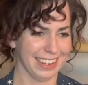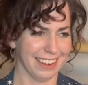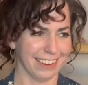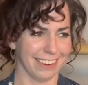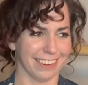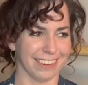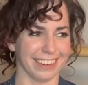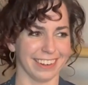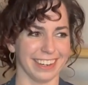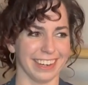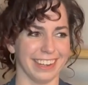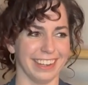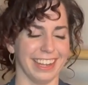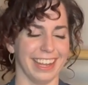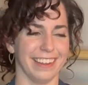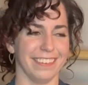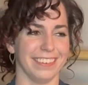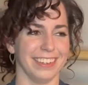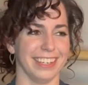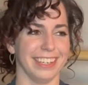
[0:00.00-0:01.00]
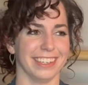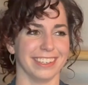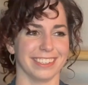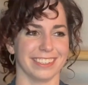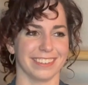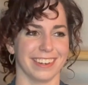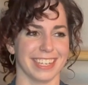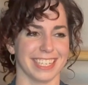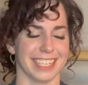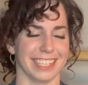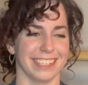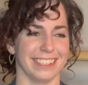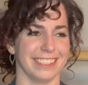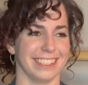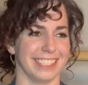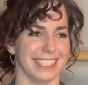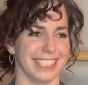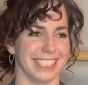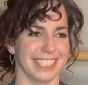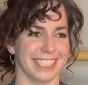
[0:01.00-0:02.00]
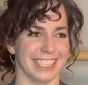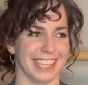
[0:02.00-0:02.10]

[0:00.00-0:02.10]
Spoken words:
Or I'll have New Year's resolutions